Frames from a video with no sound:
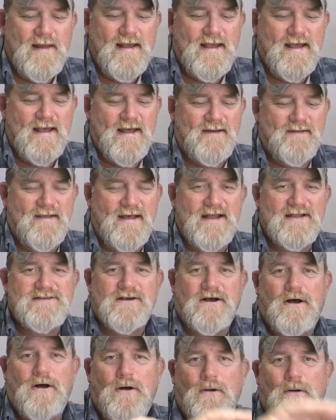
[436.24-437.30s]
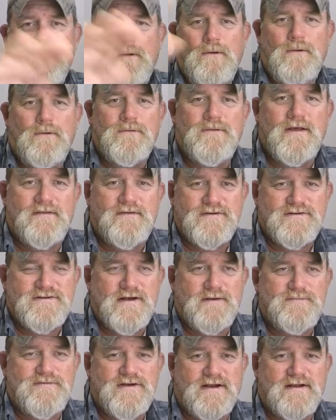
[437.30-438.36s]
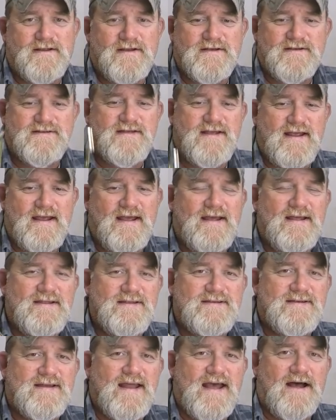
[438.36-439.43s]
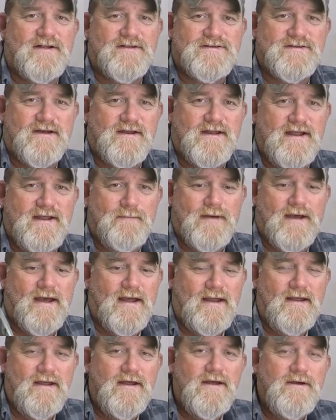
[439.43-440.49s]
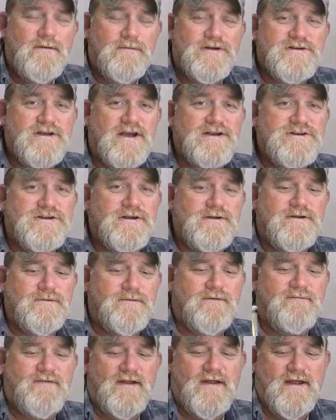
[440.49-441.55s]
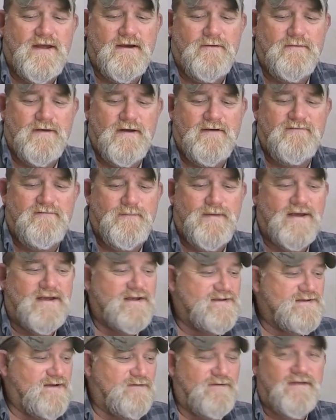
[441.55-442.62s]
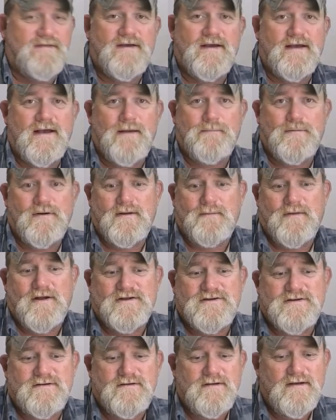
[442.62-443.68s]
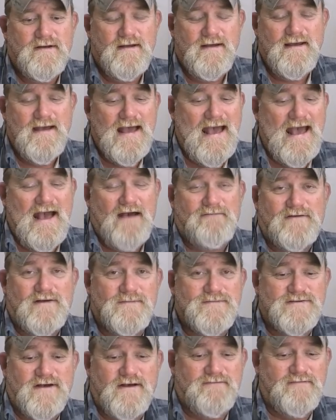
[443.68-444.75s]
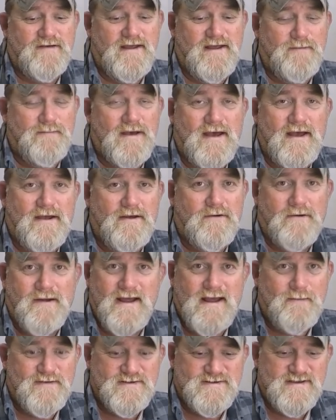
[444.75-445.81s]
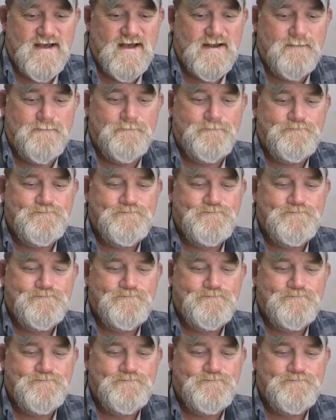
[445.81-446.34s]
And that's a whole nother subject is the ins and outs on eBay, which I should do a video of because everything I pretty much have comes off of eBay or Amazon.